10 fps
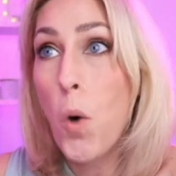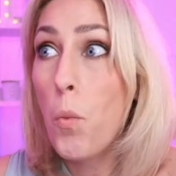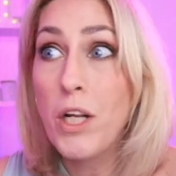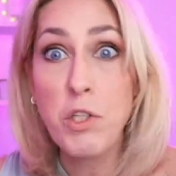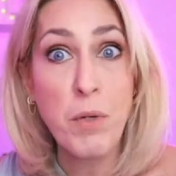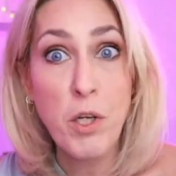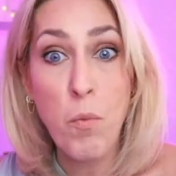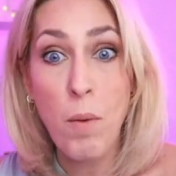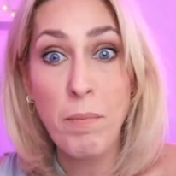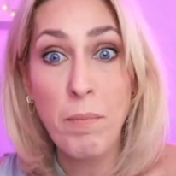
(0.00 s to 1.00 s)
which one
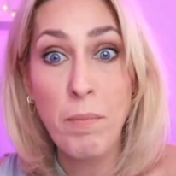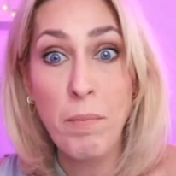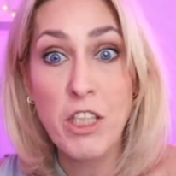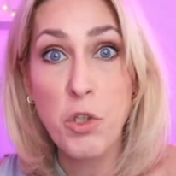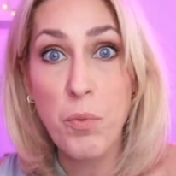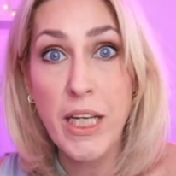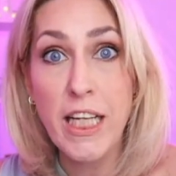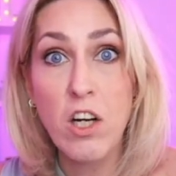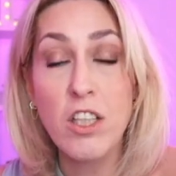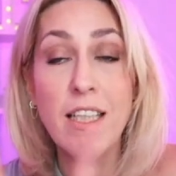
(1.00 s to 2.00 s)
you want me to read
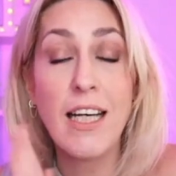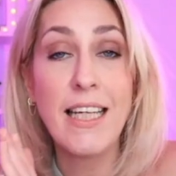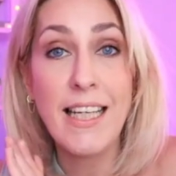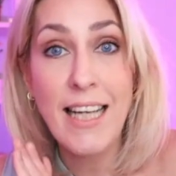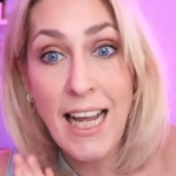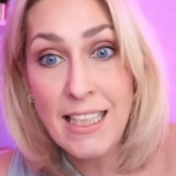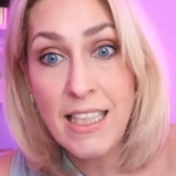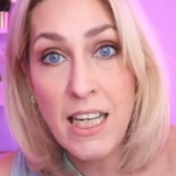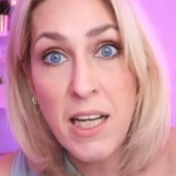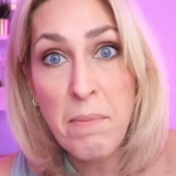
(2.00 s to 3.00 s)
on next
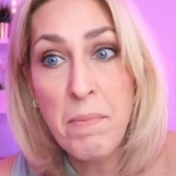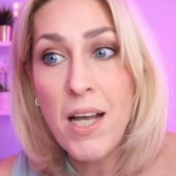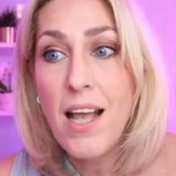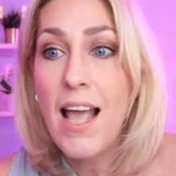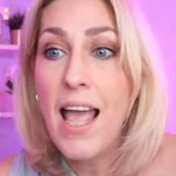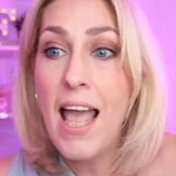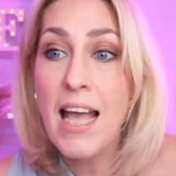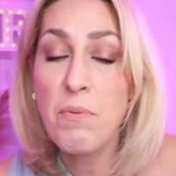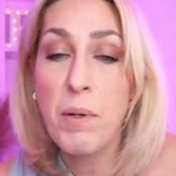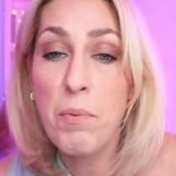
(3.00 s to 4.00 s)
time.
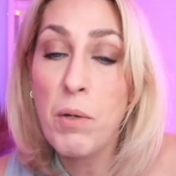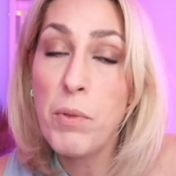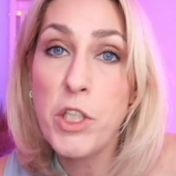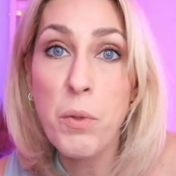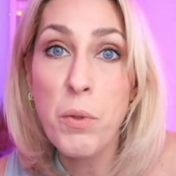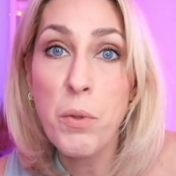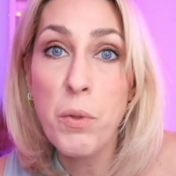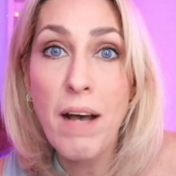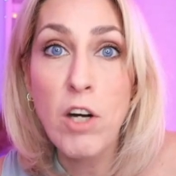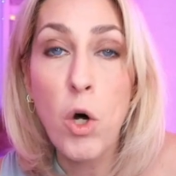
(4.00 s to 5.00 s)
And we do have
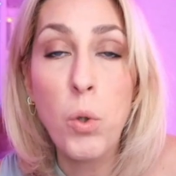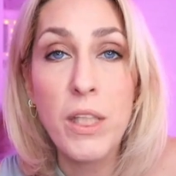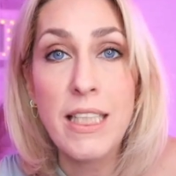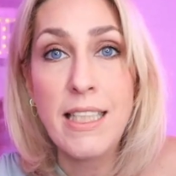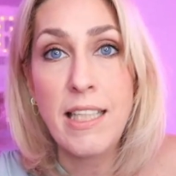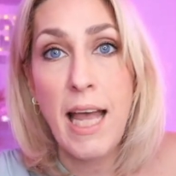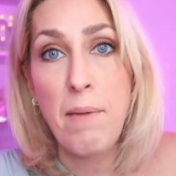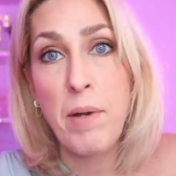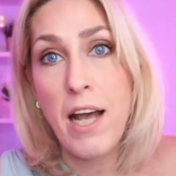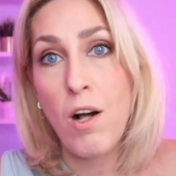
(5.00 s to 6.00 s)
a whole list that
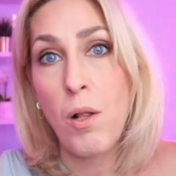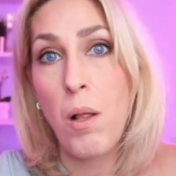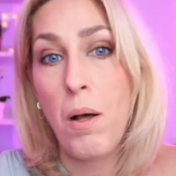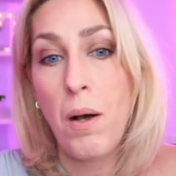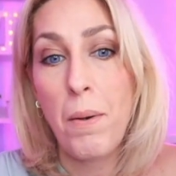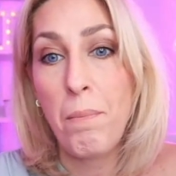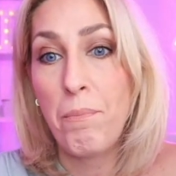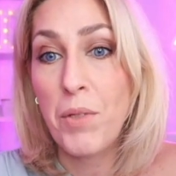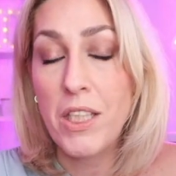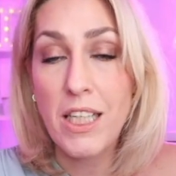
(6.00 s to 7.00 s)
Gabrielle
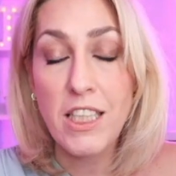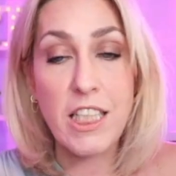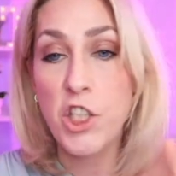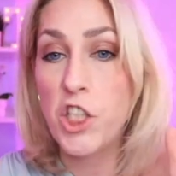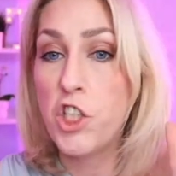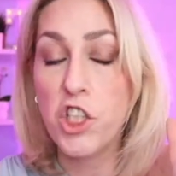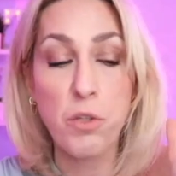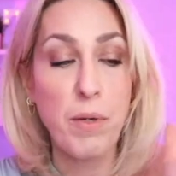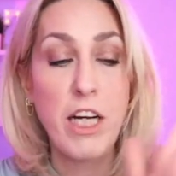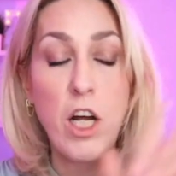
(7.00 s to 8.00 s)
conducted. She
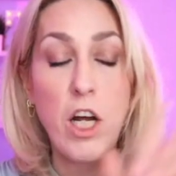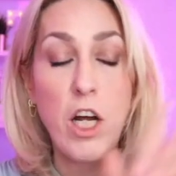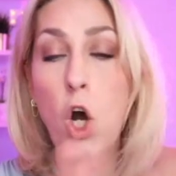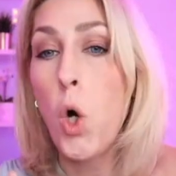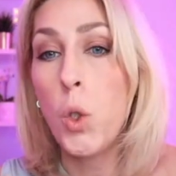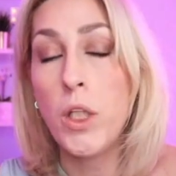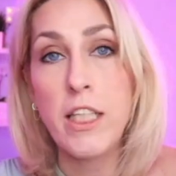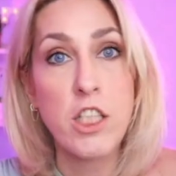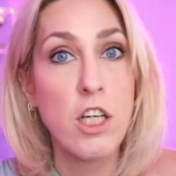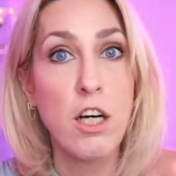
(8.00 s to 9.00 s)
just created a whole
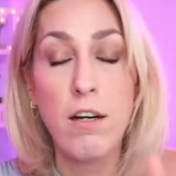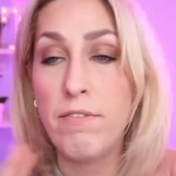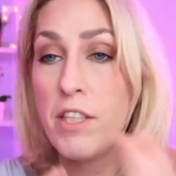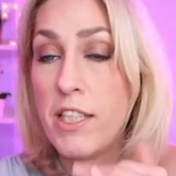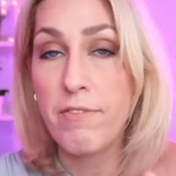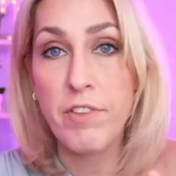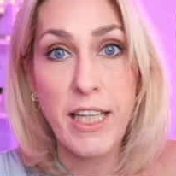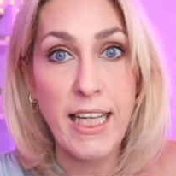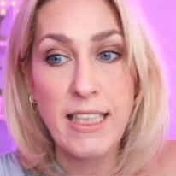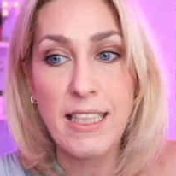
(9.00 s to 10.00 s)
list of different
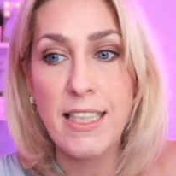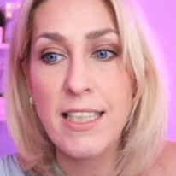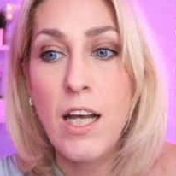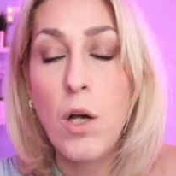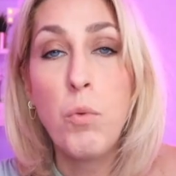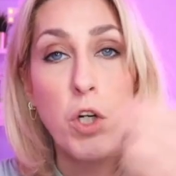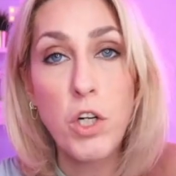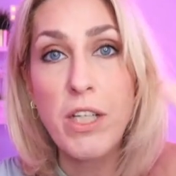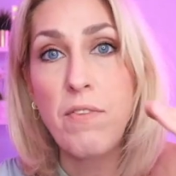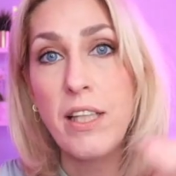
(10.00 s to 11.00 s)
cases. We'll
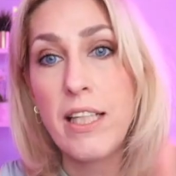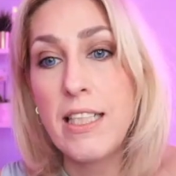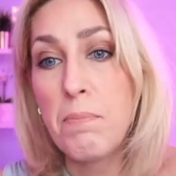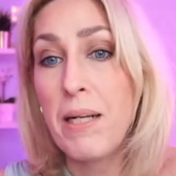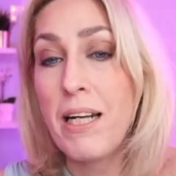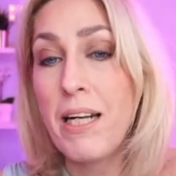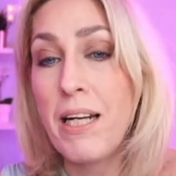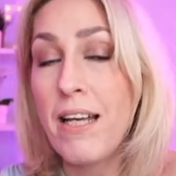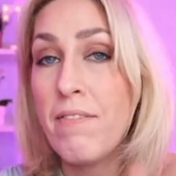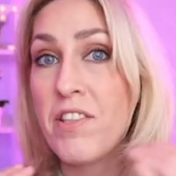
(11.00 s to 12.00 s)
go down the list, but
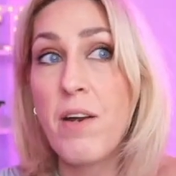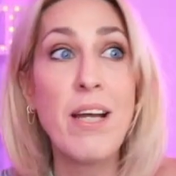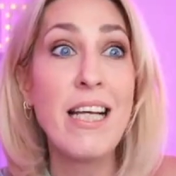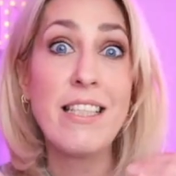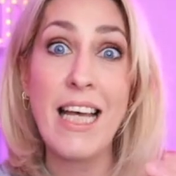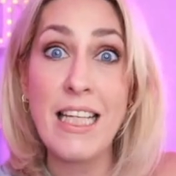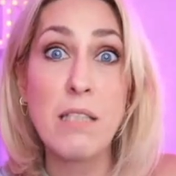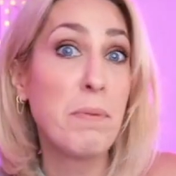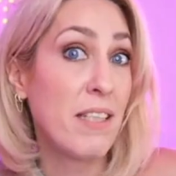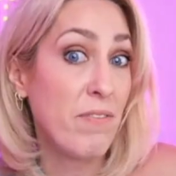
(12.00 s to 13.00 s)
if there is a
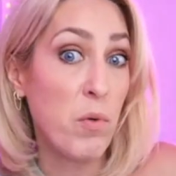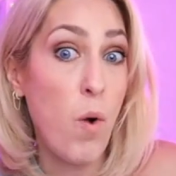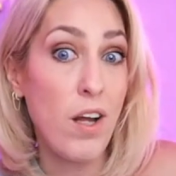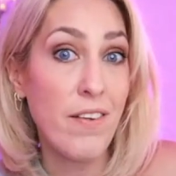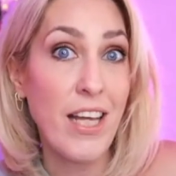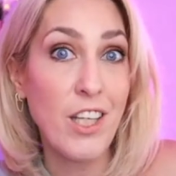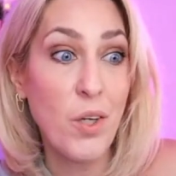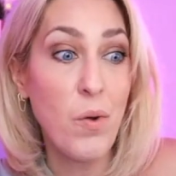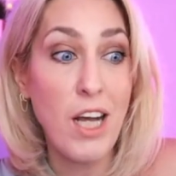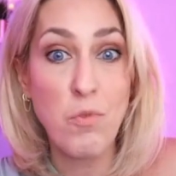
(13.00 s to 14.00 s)
specific one that
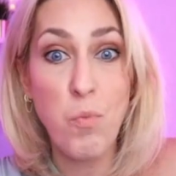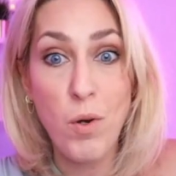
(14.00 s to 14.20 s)
you guys